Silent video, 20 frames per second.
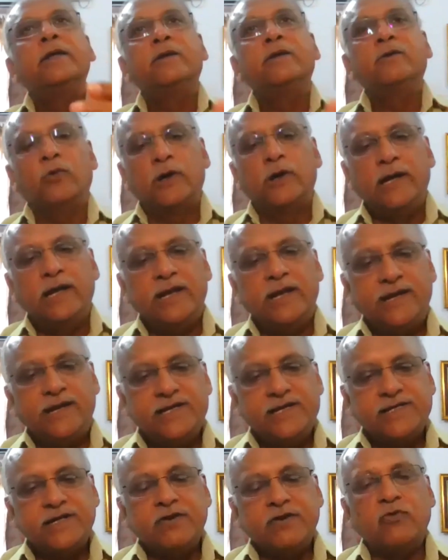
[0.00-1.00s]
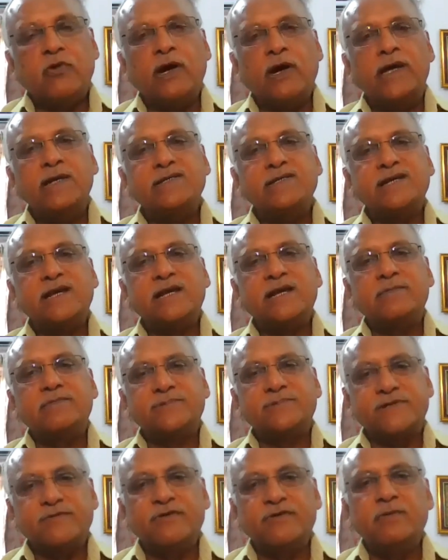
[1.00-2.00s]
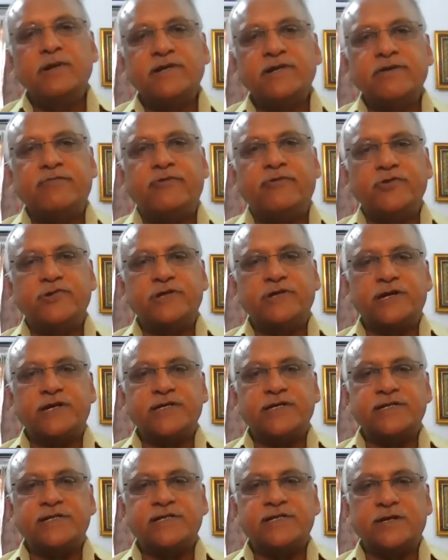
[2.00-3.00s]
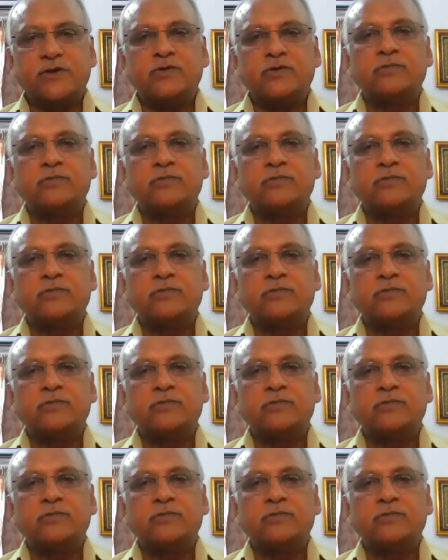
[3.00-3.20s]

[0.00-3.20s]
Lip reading: The only reason why civil-military fusion has